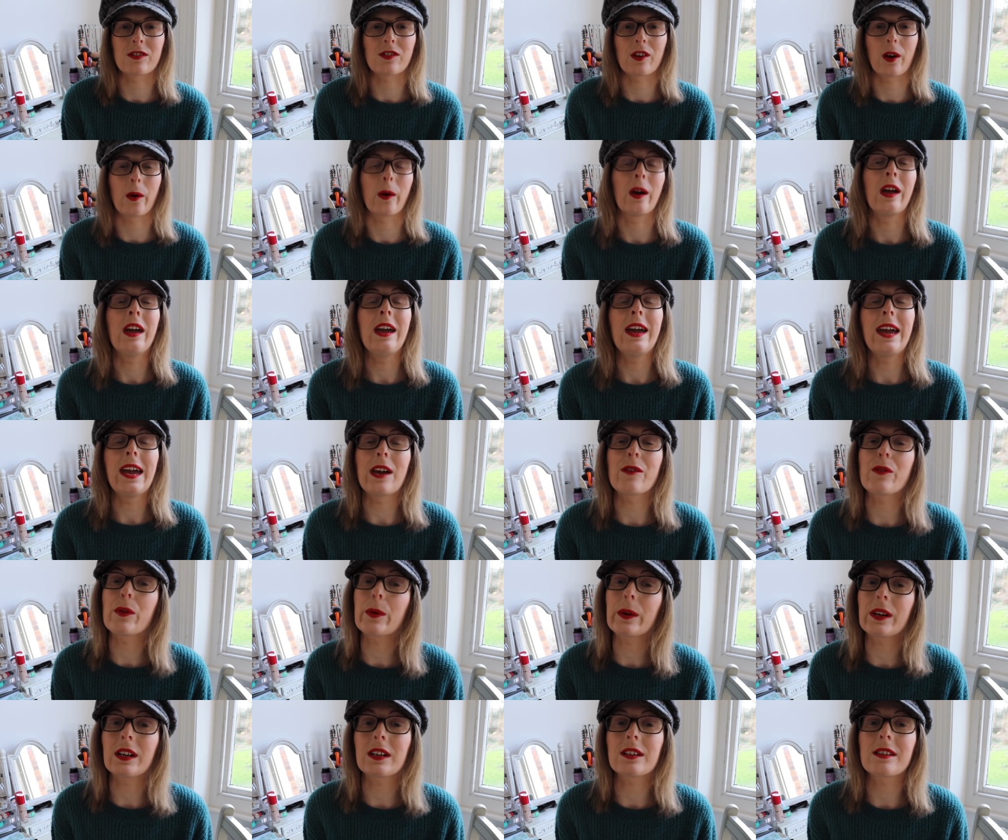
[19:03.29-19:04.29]
So if
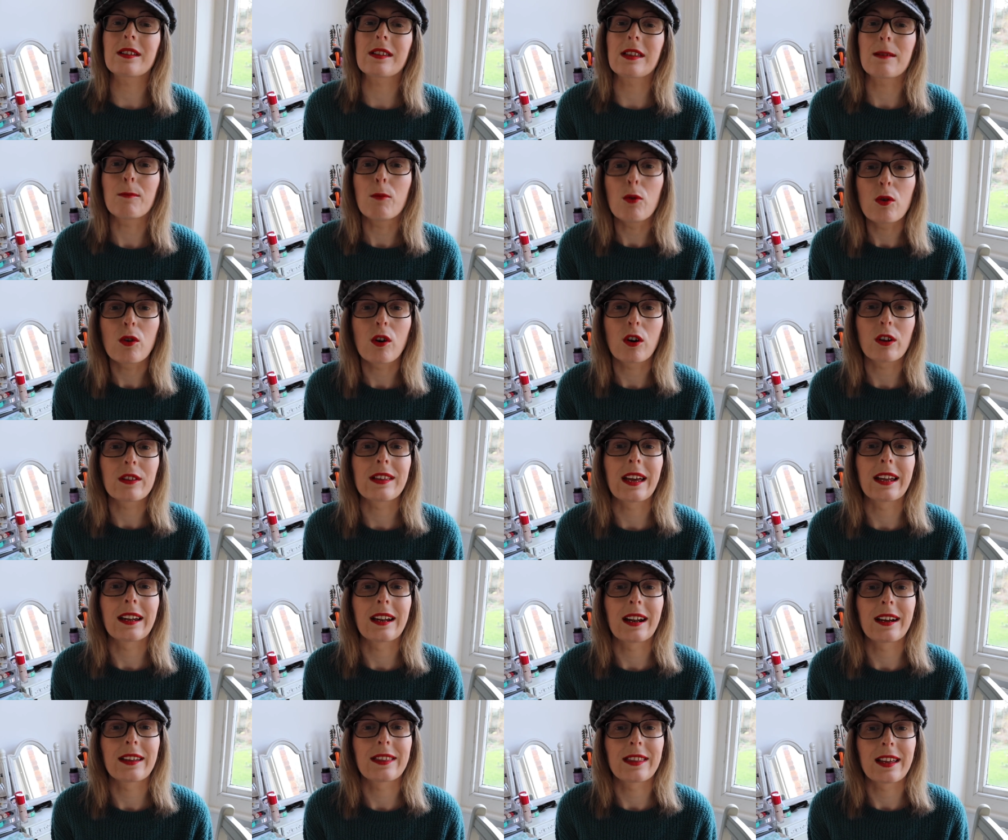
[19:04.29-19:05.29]
you would like to see more
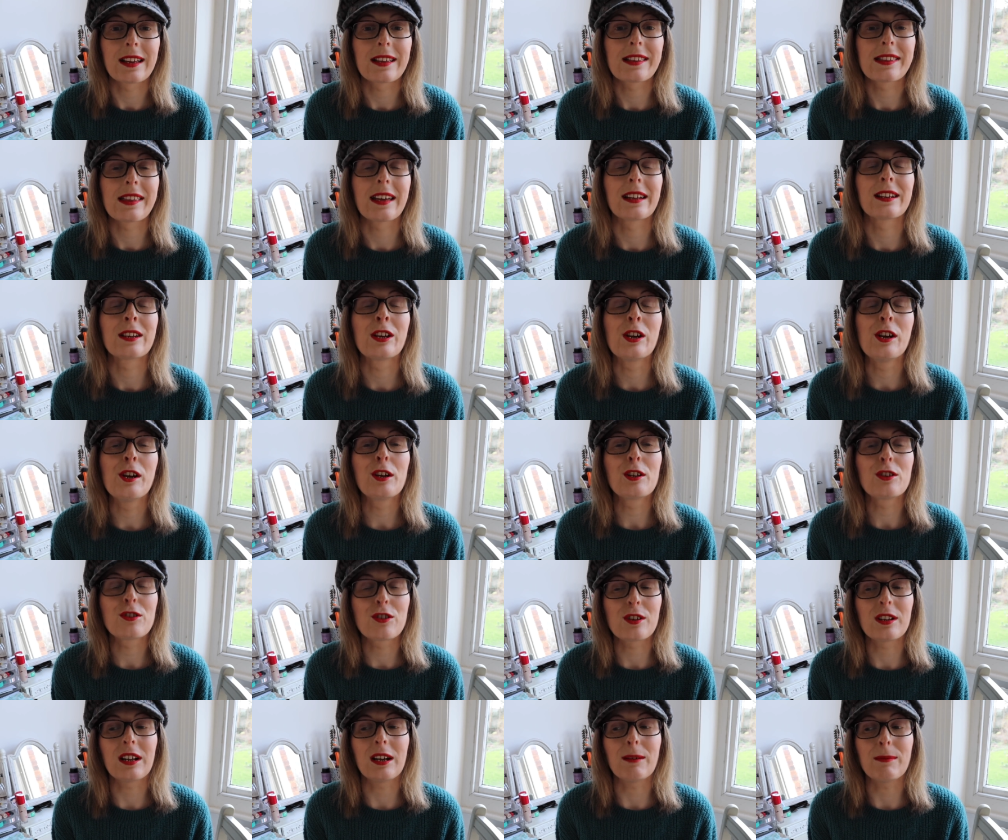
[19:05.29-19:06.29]
content like this, then
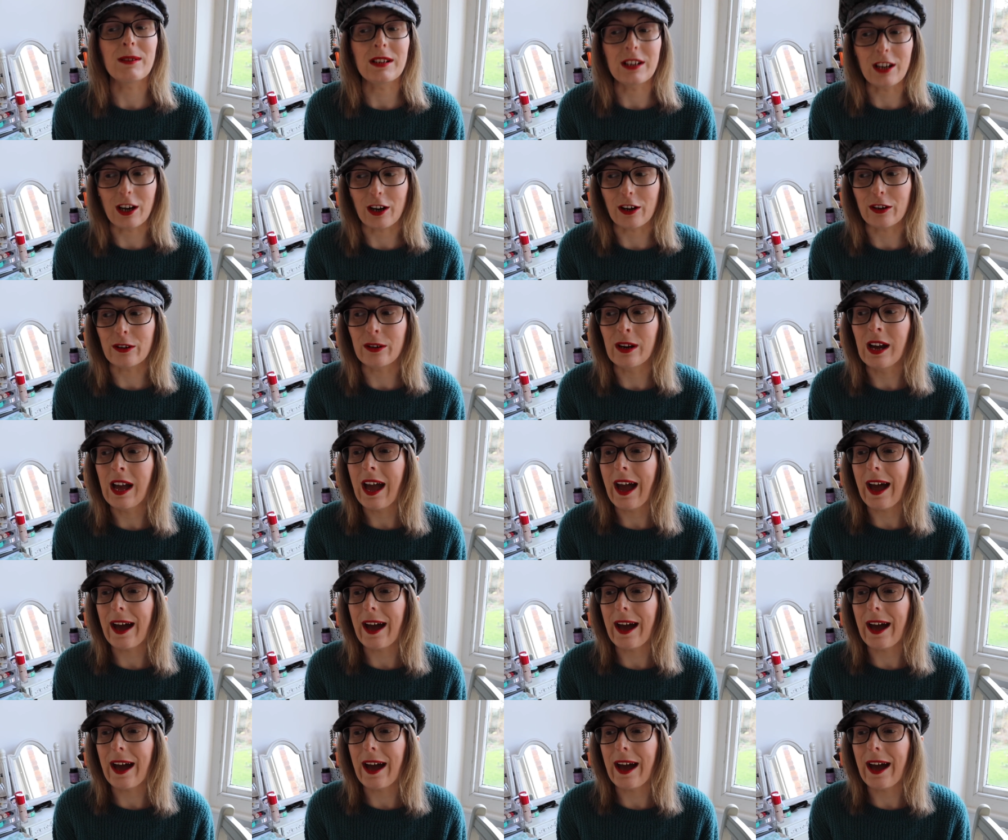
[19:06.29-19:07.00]
do let me know.